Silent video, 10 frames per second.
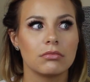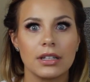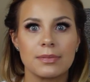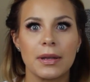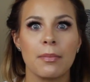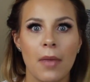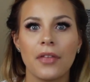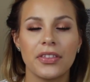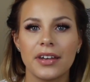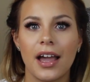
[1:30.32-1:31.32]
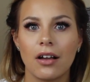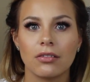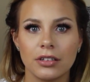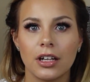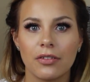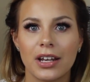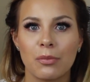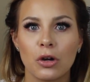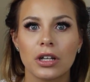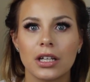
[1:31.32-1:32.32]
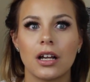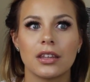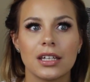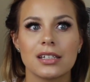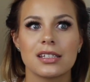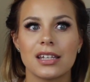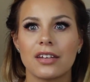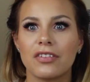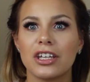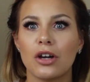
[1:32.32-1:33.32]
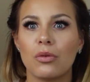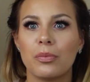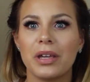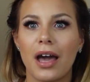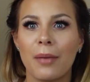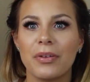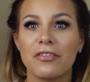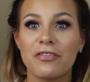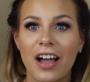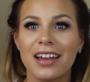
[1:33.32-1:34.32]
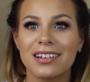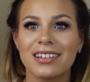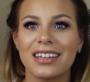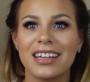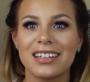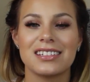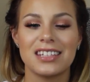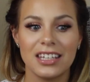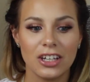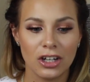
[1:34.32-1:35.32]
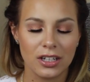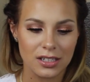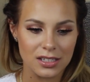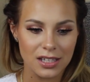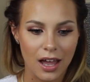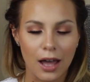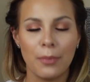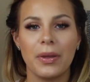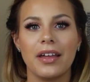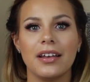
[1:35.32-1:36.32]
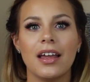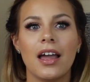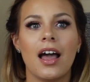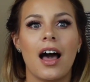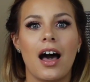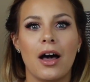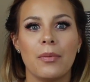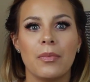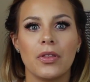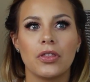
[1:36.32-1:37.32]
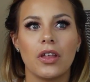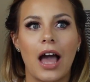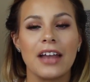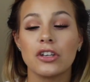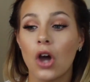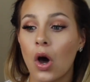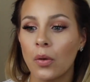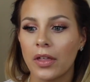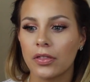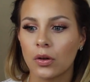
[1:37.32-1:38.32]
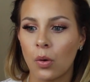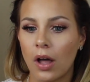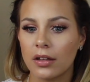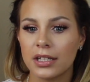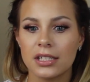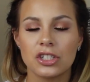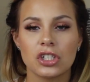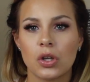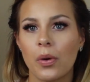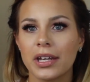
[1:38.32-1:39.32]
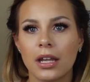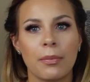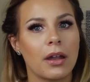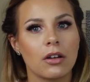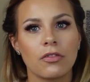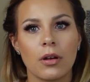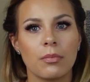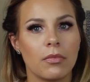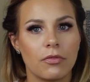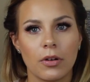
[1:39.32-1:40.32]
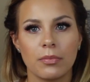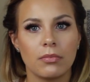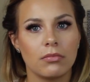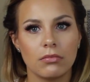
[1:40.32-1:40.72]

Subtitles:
it's been a month now, you know, that I'm working on this and that a video will be up, and finally it is here, it is up, and I know that the quality is just going to get better from